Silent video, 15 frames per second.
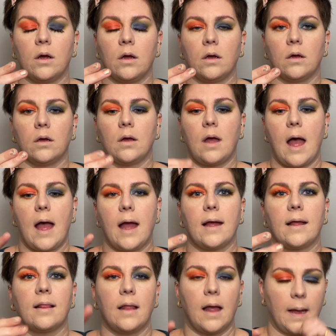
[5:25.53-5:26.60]
Now,
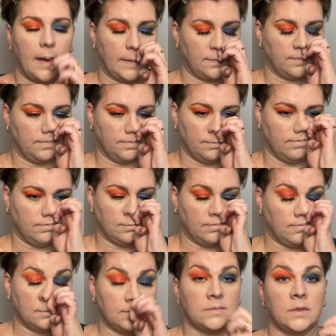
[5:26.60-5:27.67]
also
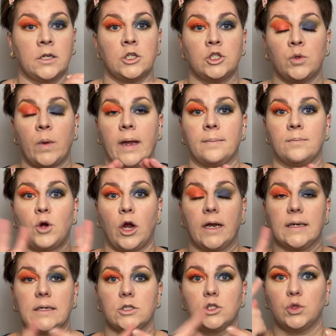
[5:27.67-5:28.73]
for the
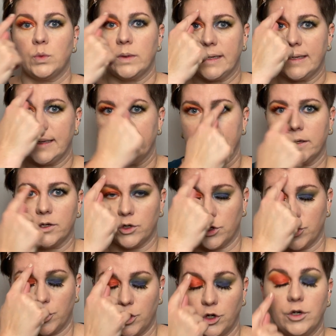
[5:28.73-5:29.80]
highlight or concealer,
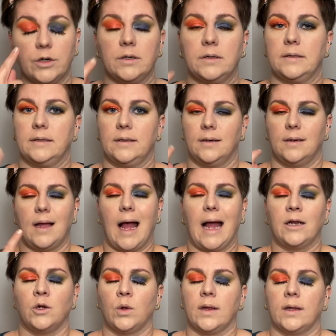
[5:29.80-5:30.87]
it says to add
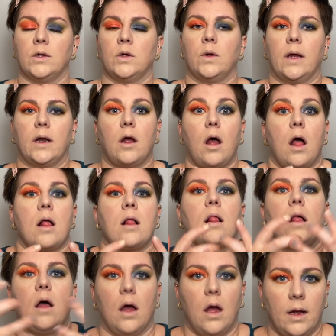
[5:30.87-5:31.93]
brightness to the
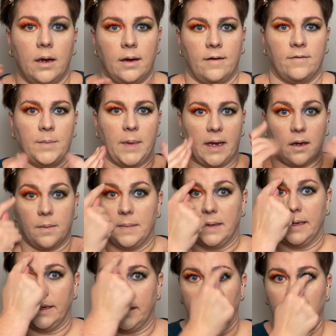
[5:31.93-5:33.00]
middle of the forehead
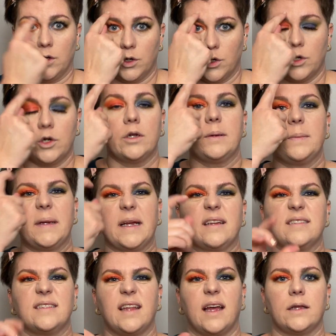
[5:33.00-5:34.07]
in between the eyebrows.